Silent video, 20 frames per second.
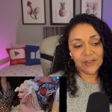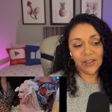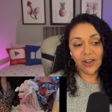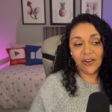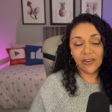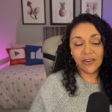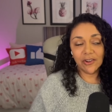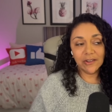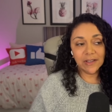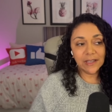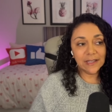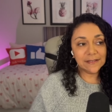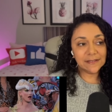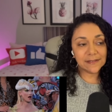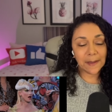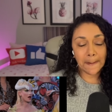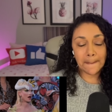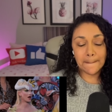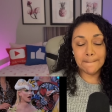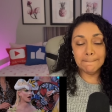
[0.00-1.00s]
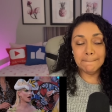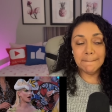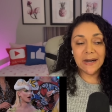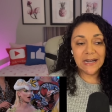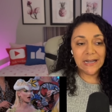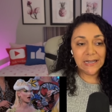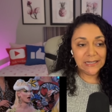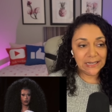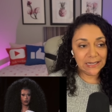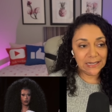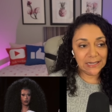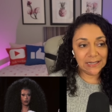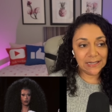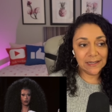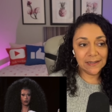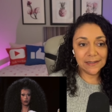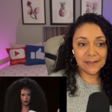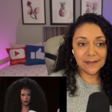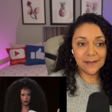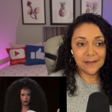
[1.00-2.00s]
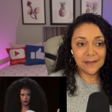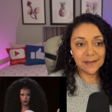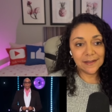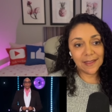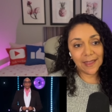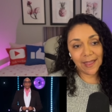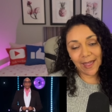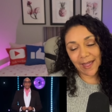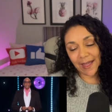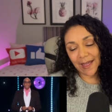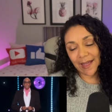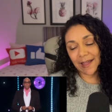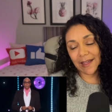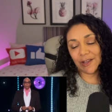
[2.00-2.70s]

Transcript: Y'all going to get some money. Cash,